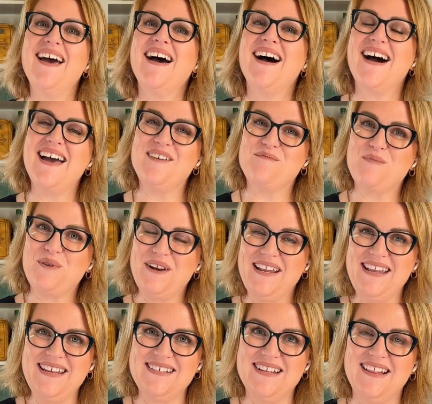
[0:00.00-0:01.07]
I have
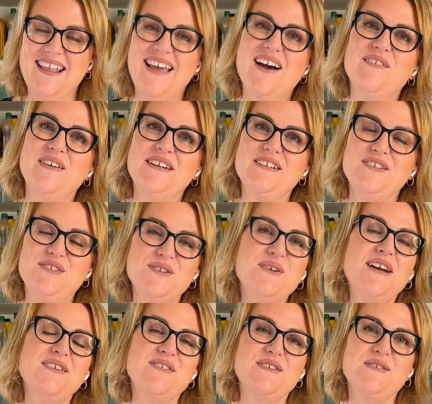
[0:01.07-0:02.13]
preheated the oven to
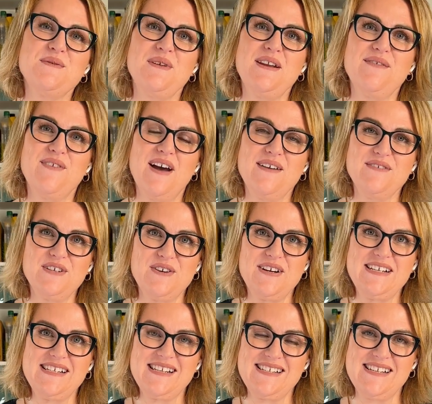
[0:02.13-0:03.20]
225
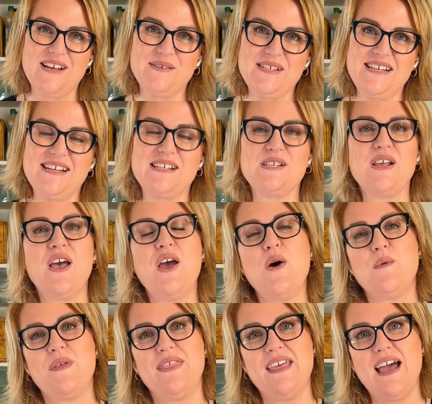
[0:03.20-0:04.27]
degrees Celsius
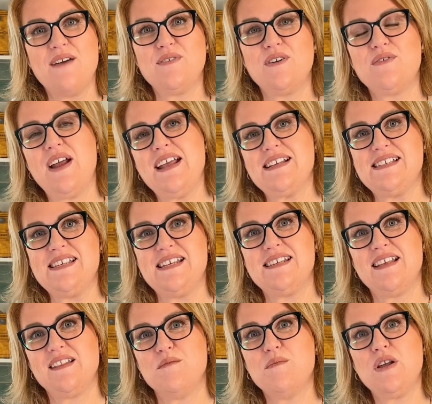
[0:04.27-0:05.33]
with the oven rack set
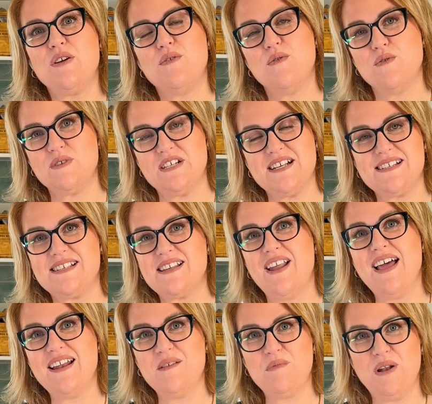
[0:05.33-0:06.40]
at the middle or just
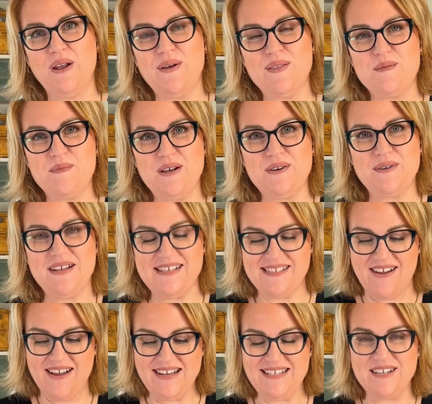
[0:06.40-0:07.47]
slightly below the middle is
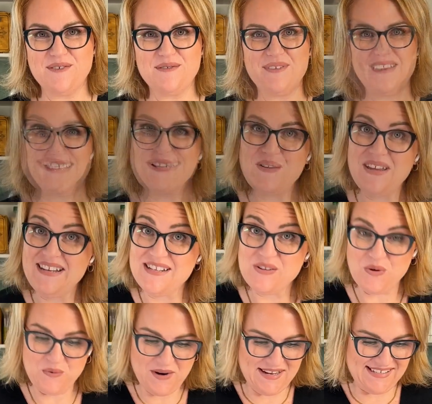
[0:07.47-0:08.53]
ideal for this. So it is
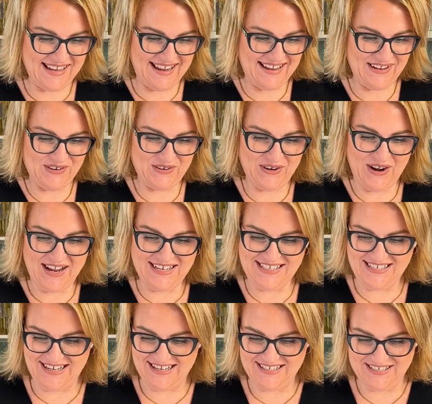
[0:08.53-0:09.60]
always a good
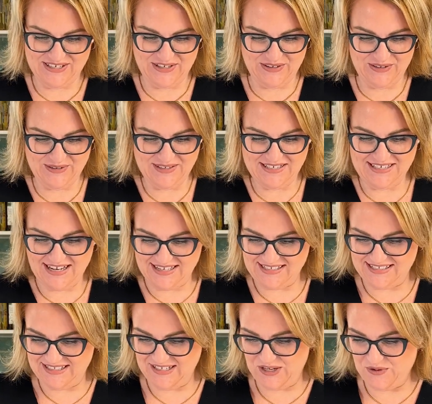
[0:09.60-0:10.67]
idea to
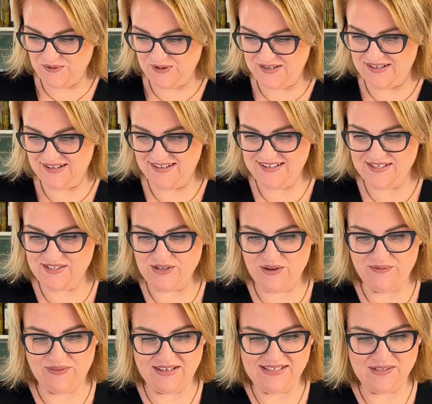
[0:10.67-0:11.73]
dust your
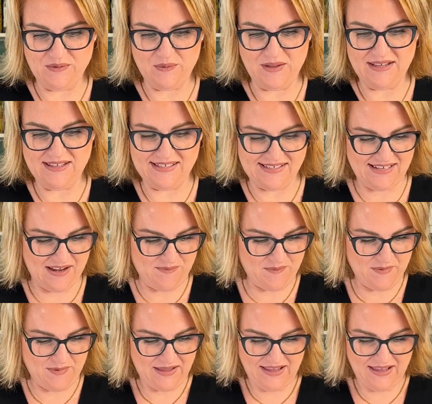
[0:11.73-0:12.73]
surface with some